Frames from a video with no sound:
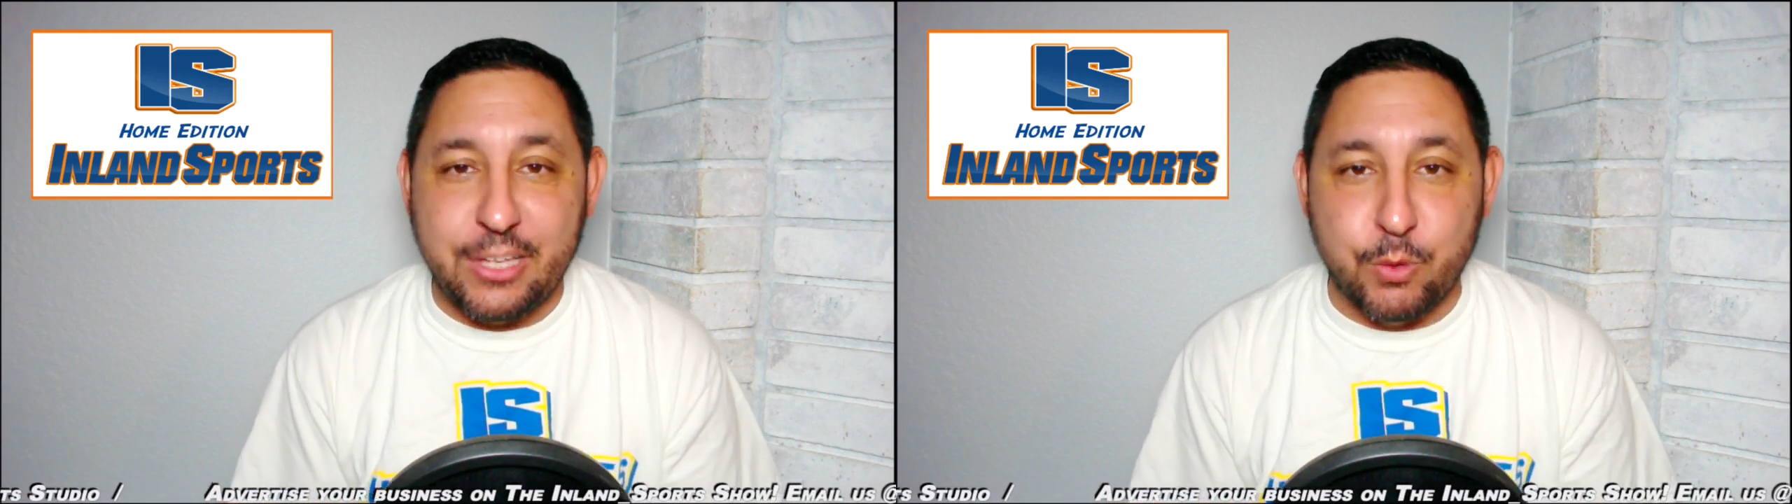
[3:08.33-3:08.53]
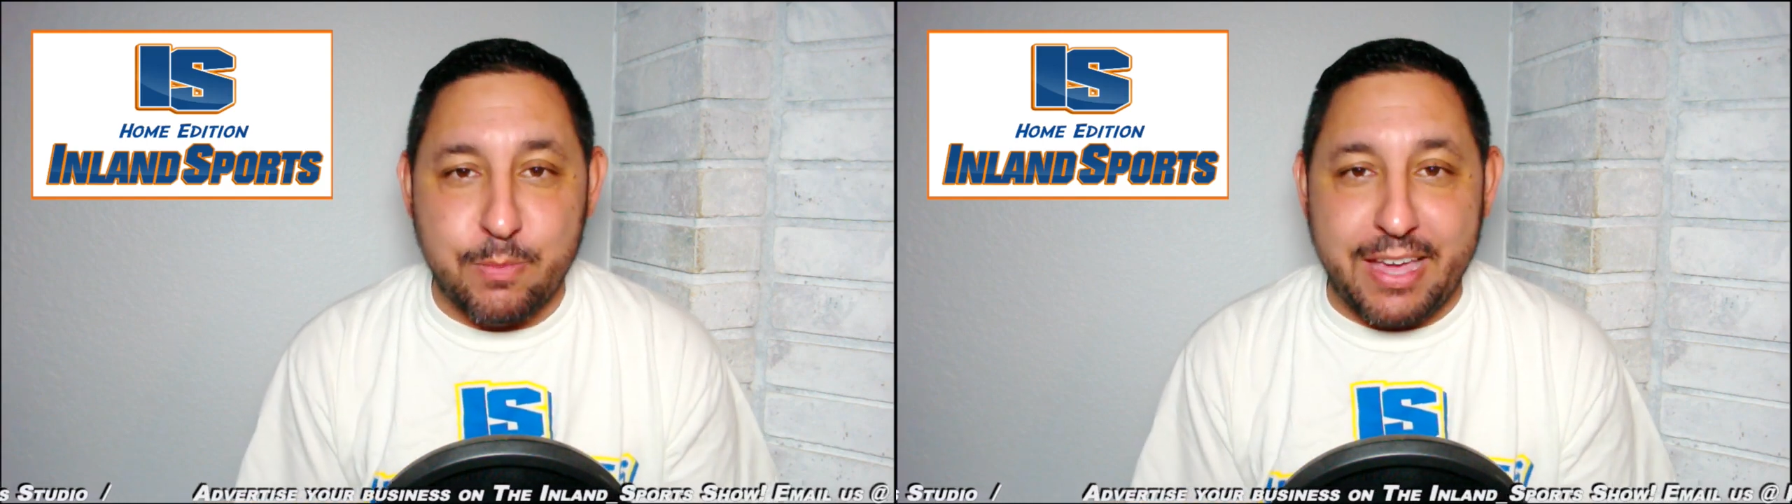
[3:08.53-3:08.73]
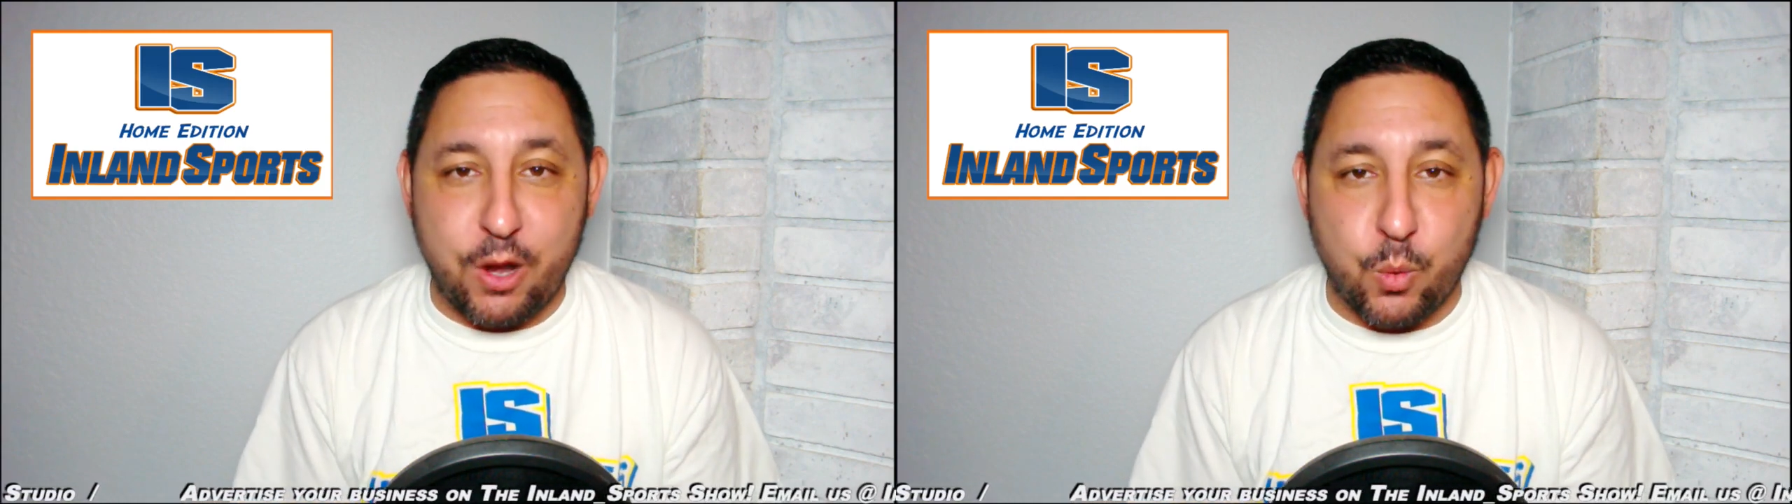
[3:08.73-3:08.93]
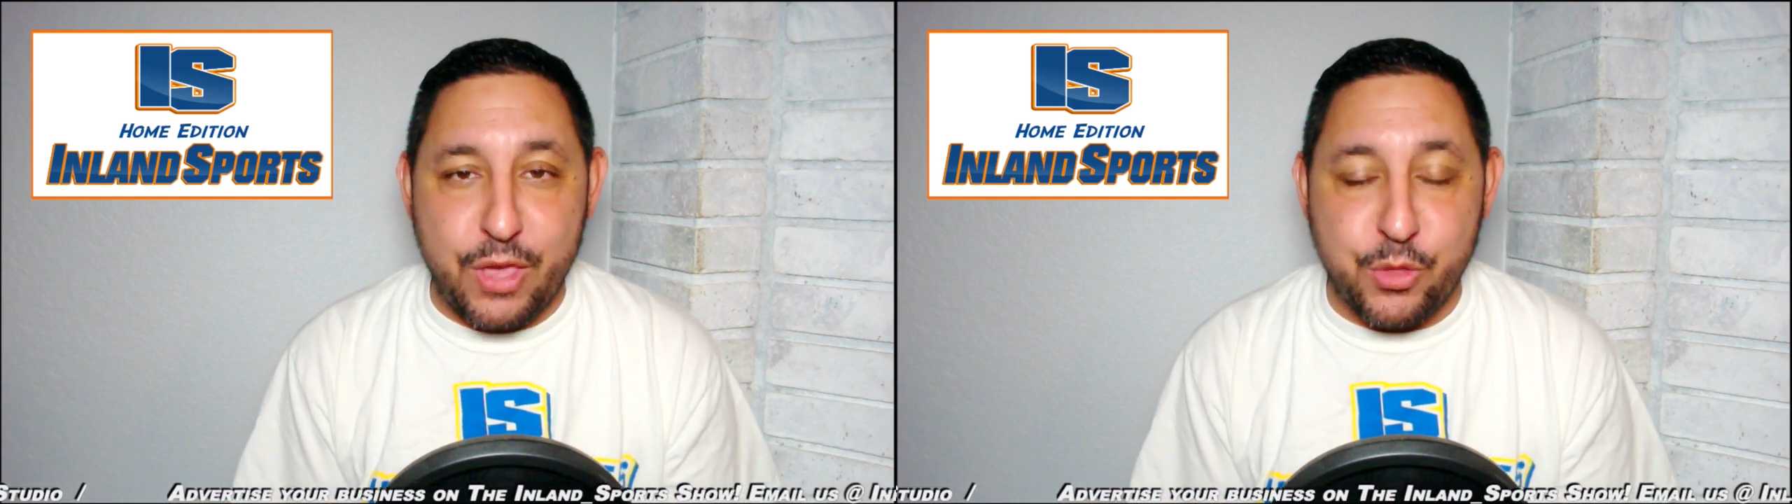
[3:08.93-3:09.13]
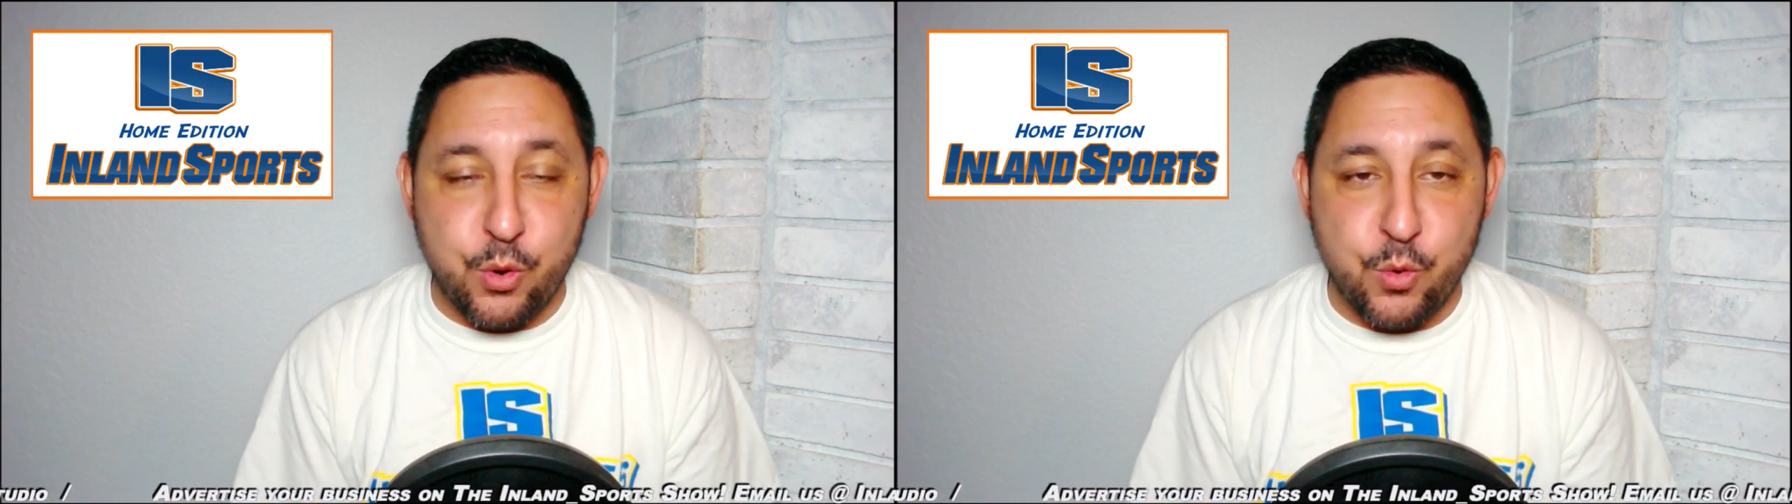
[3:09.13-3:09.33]
as we make our
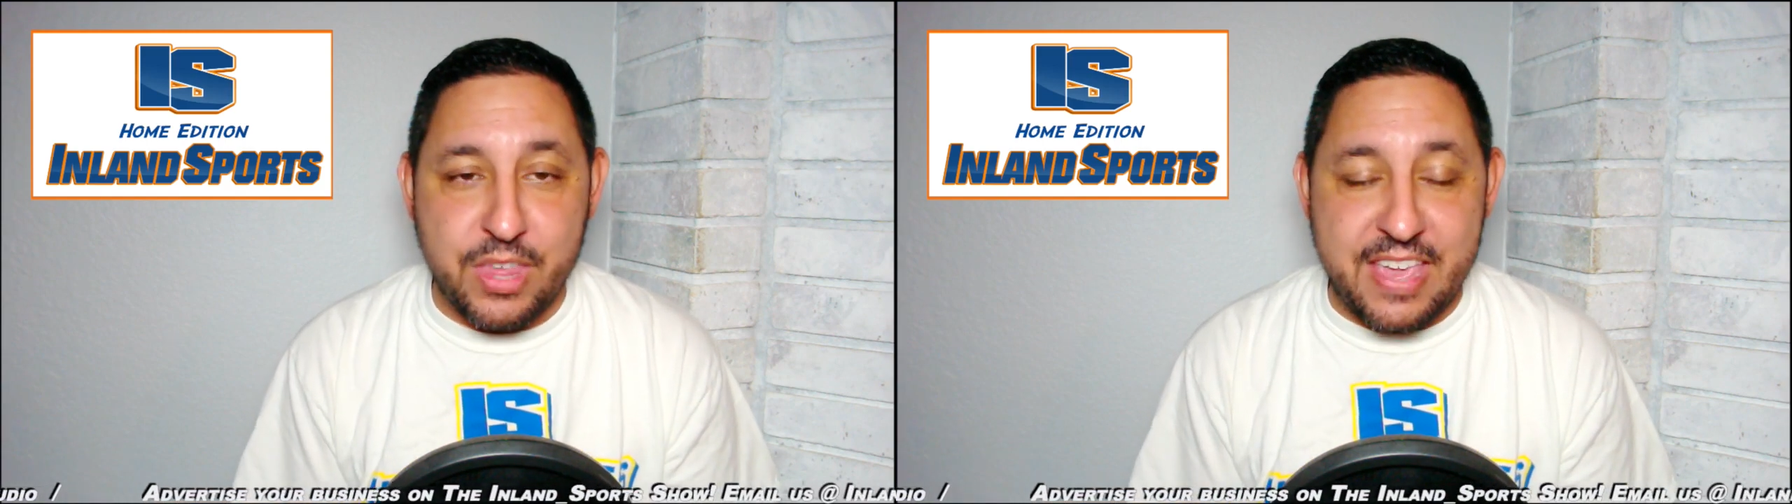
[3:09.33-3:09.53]
way through